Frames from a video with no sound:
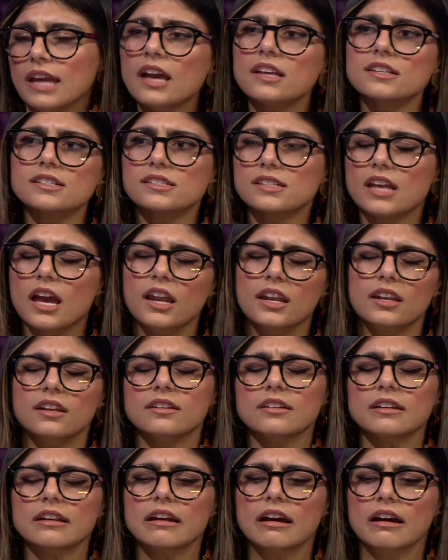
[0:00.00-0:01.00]
Yes,
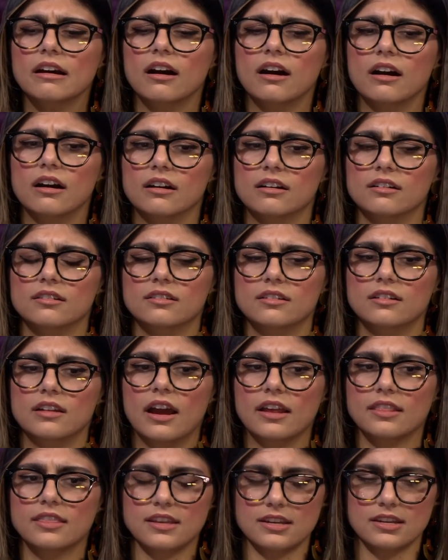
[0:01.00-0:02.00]
and
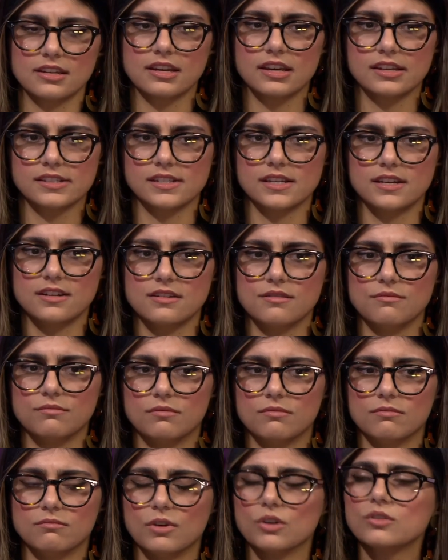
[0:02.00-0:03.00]
I think it kicks in
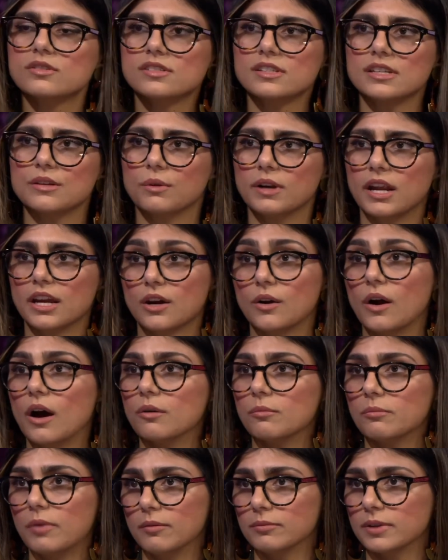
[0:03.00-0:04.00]
mostly when I go
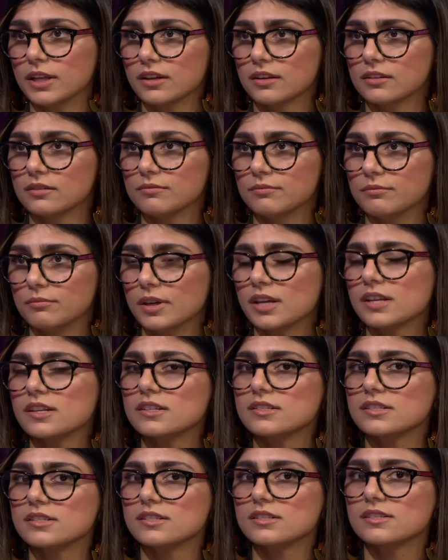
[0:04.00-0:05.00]
out in public,
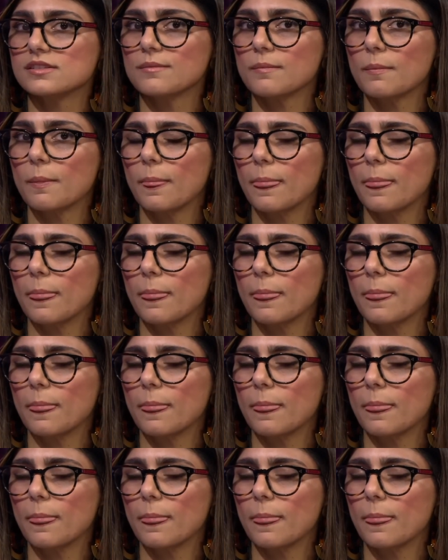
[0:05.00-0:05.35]
because